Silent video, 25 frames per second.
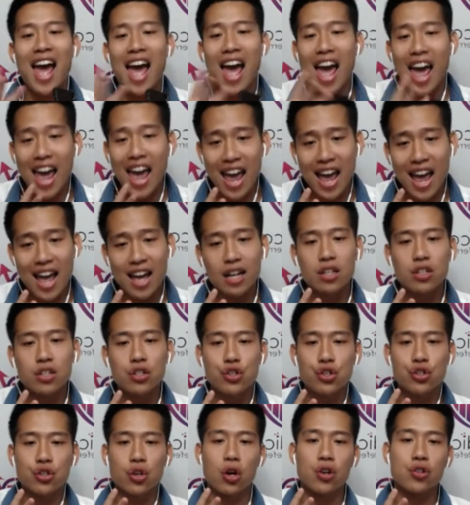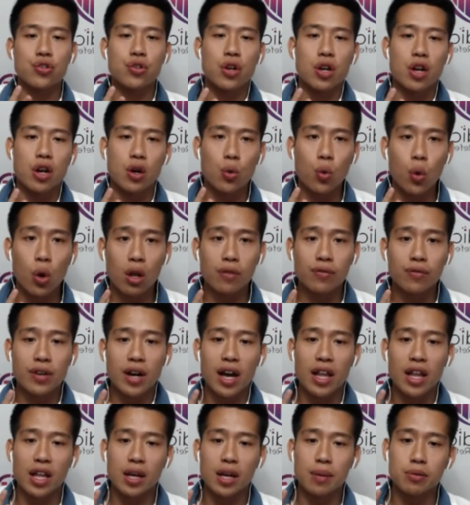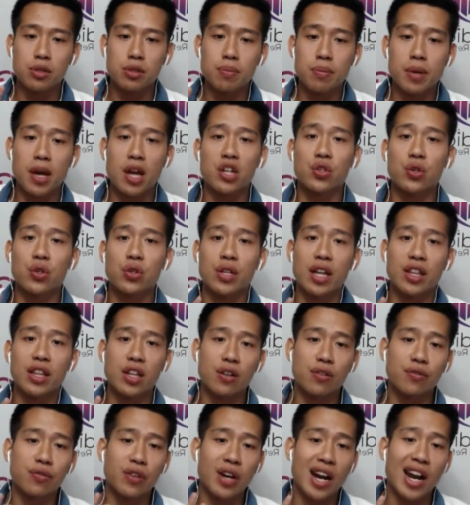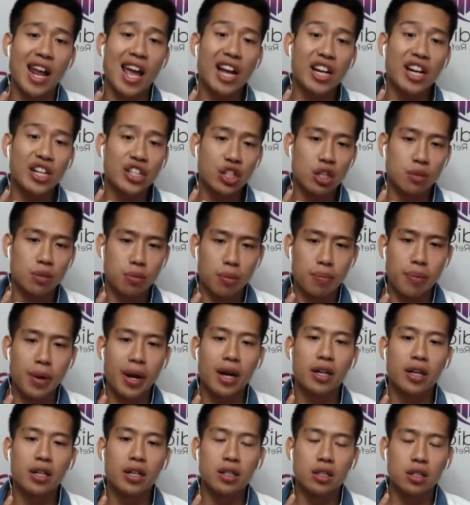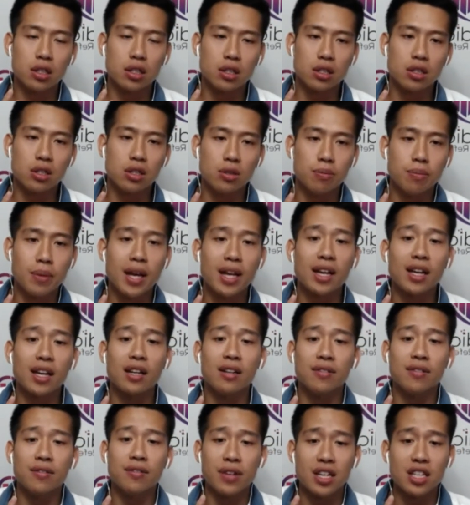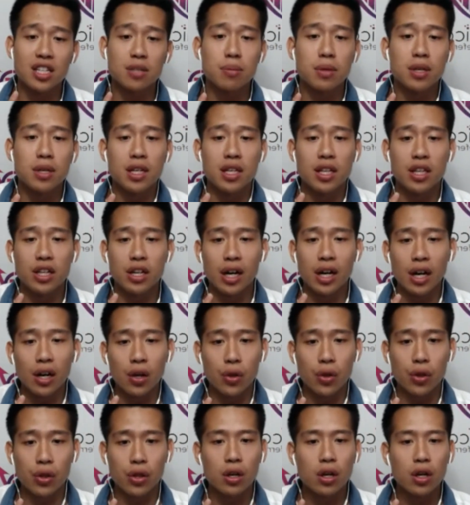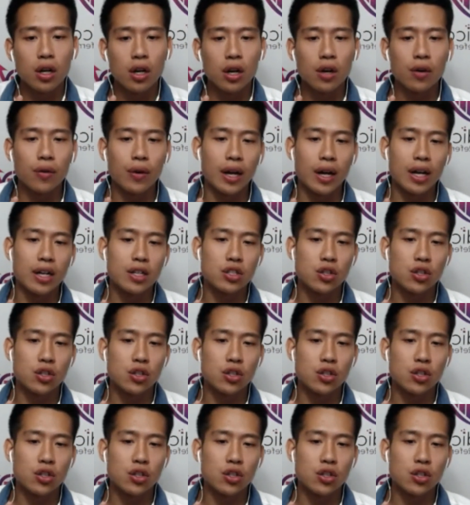And she's also going to qualify them to make sure that they're financially prepared to make an investment in their health, right?